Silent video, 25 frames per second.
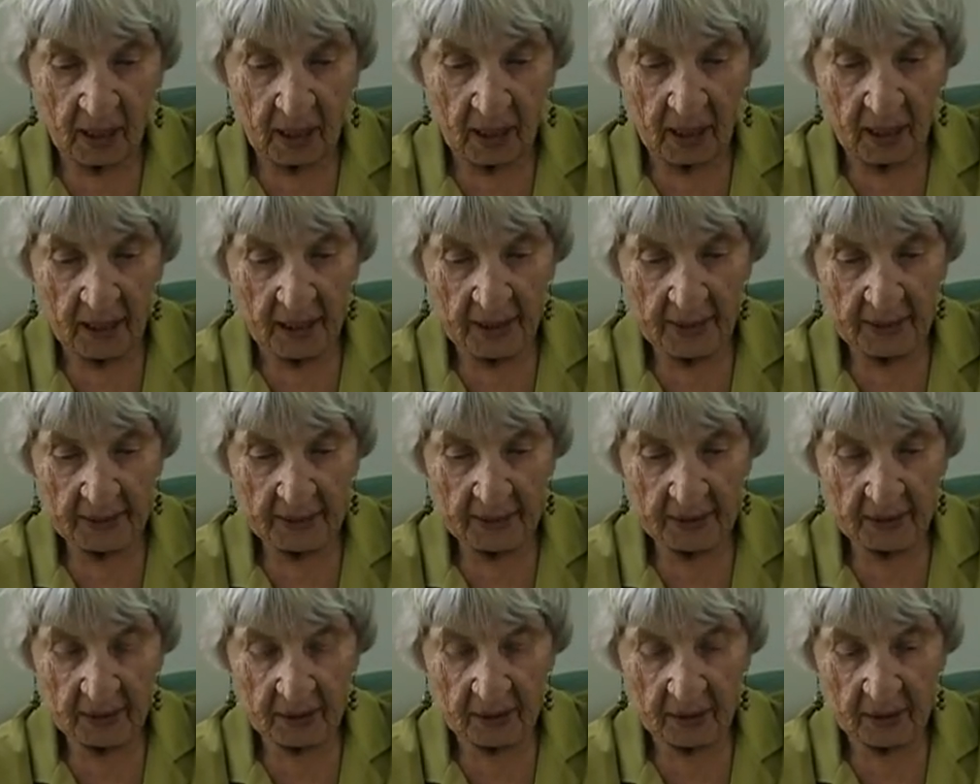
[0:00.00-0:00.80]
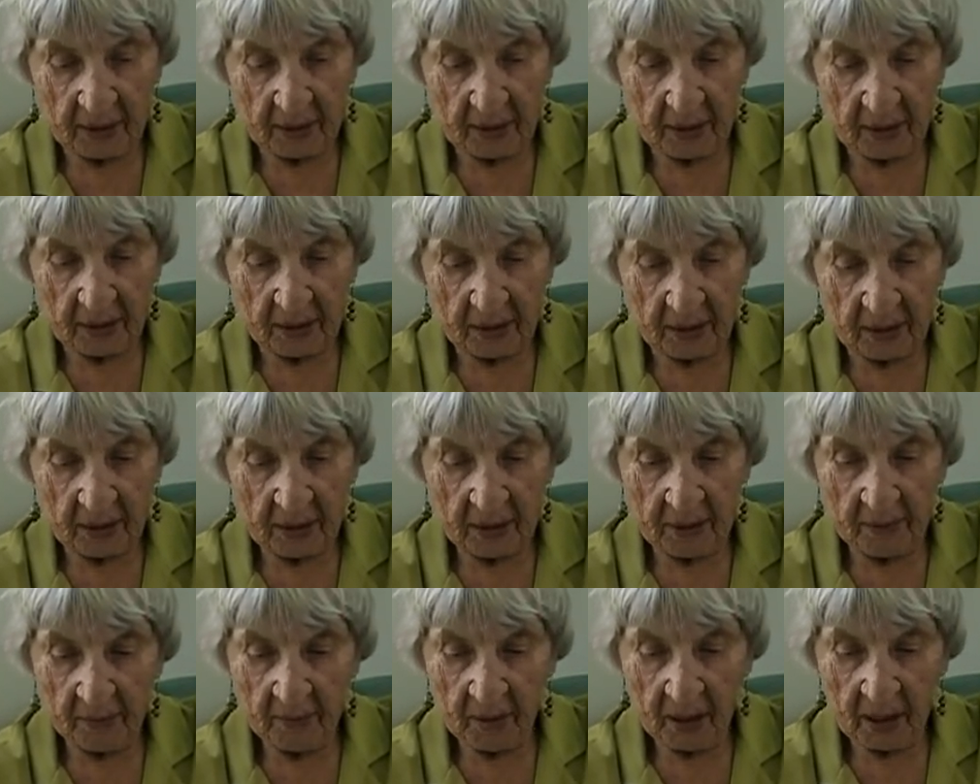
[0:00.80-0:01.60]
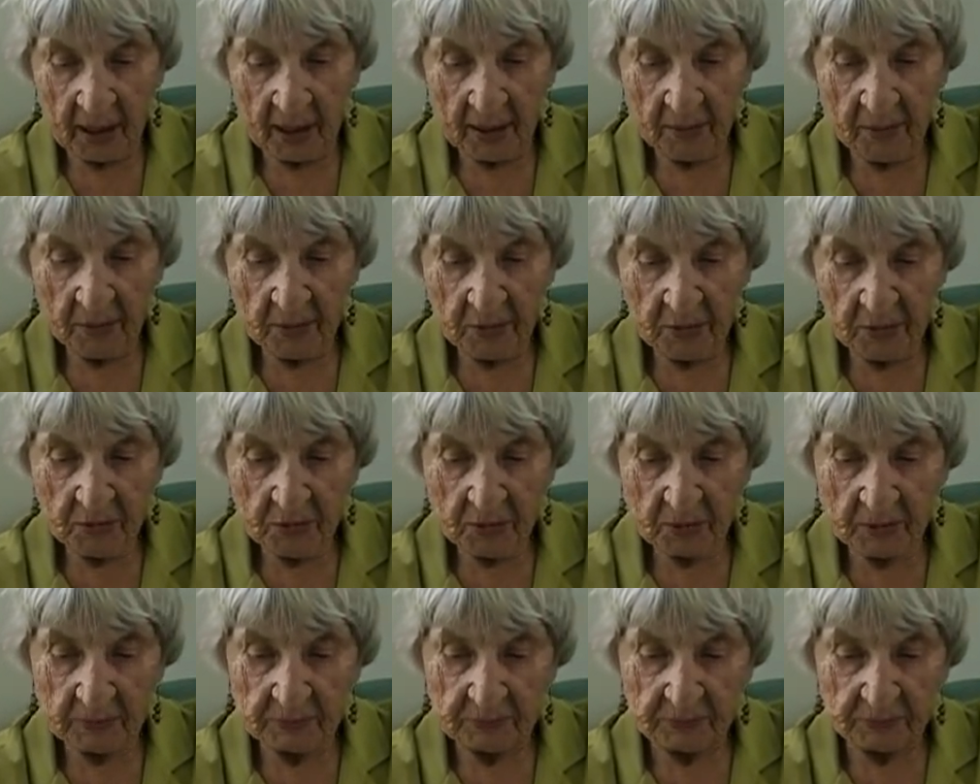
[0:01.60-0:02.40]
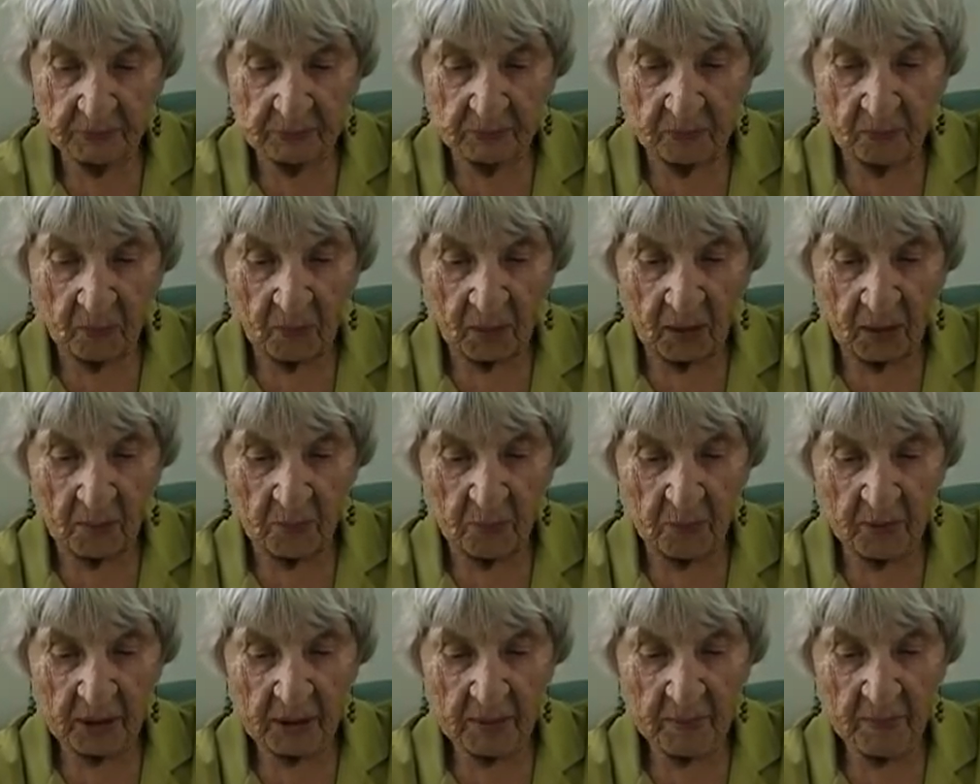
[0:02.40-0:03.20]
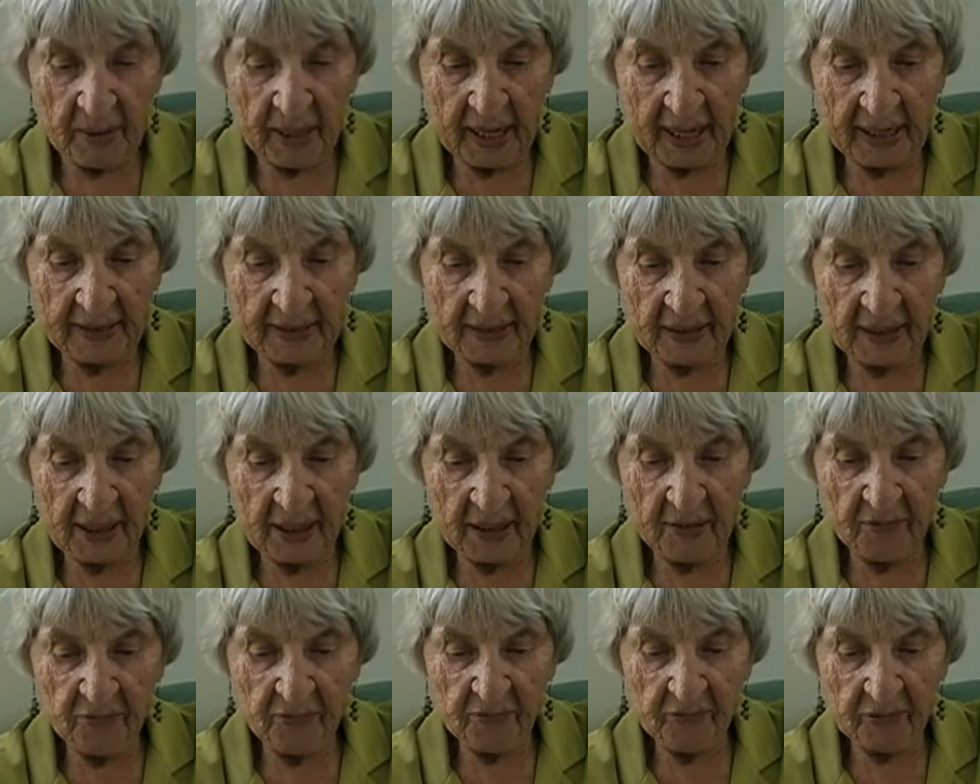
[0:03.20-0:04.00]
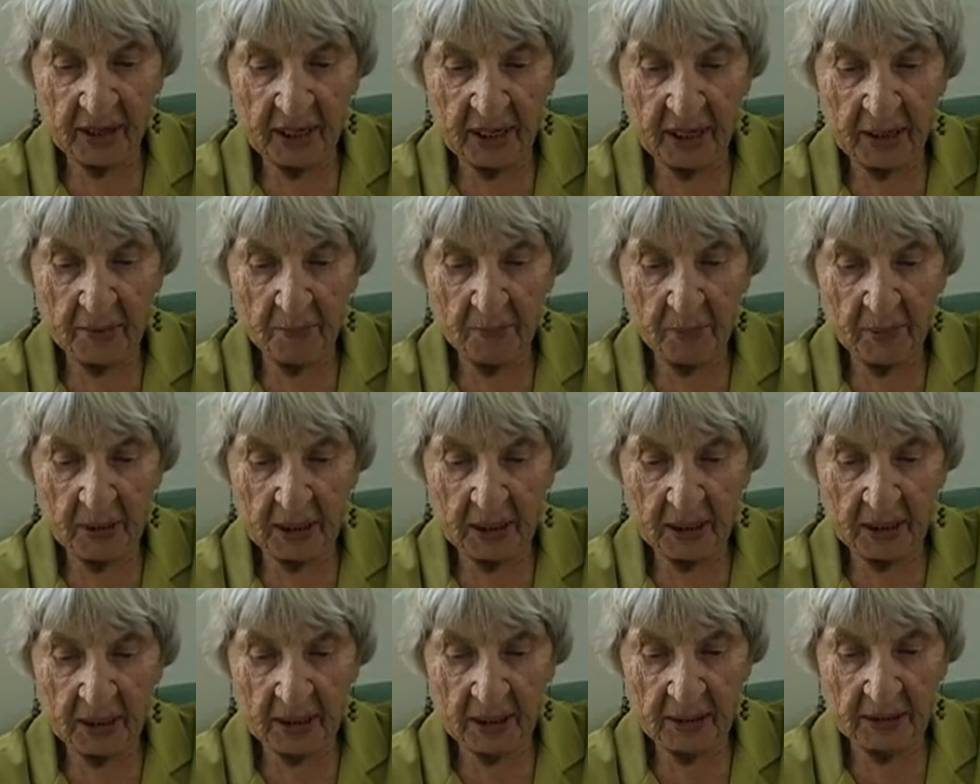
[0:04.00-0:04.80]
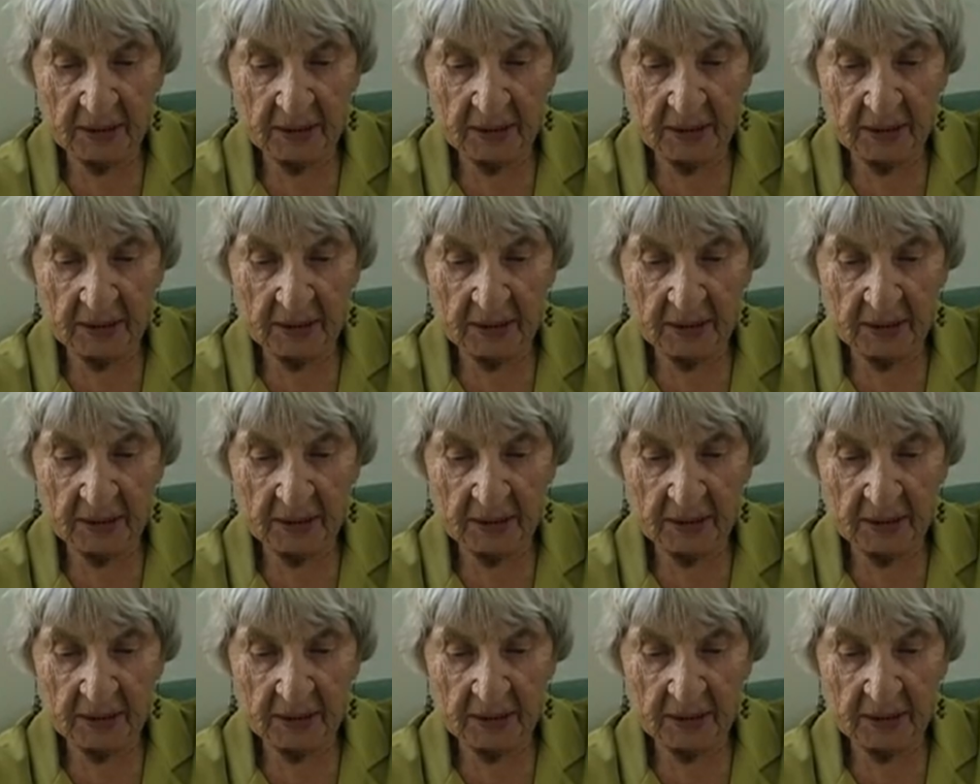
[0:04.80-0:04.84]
and I was bringing back alive Frank Buck.